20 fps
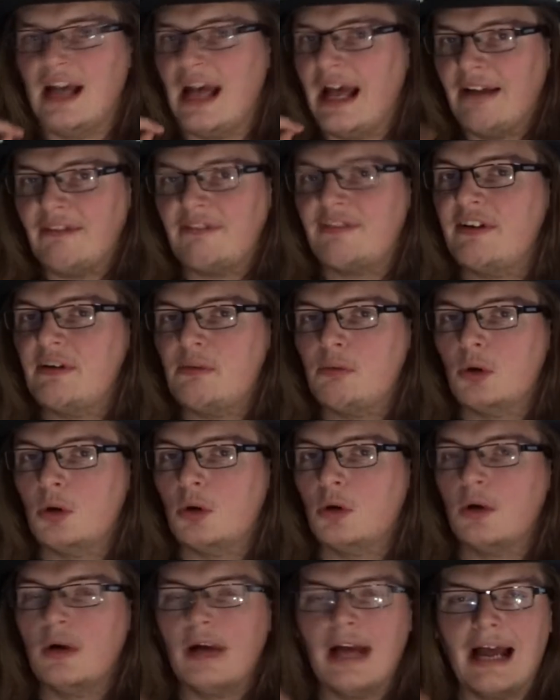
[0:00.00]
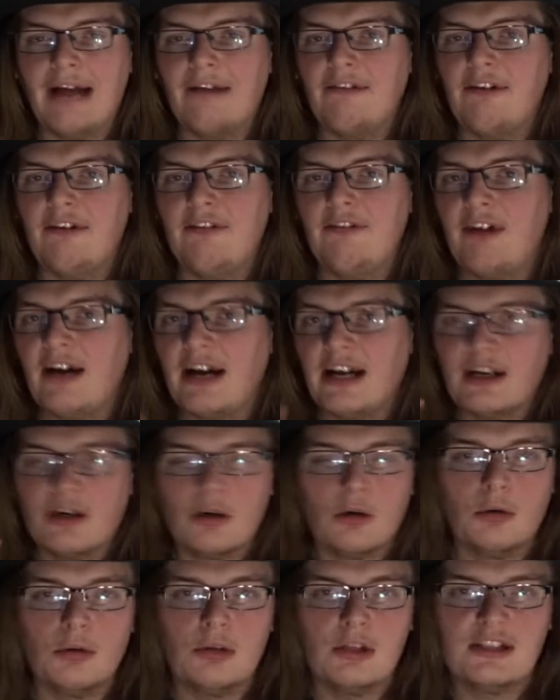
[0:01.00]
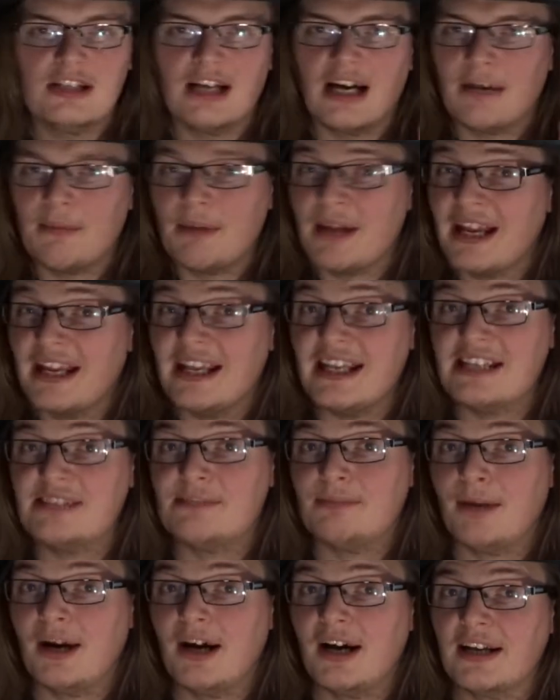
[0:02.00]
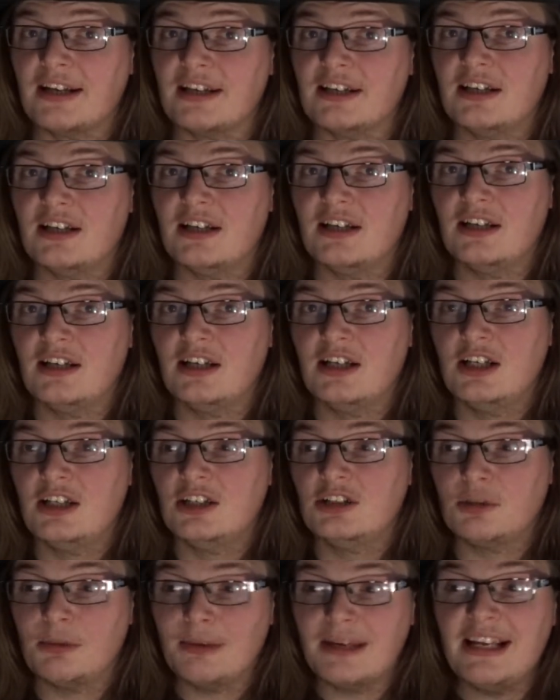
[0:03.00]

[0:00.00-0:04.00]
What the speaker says: every war, every fight, all the time in his mind. So when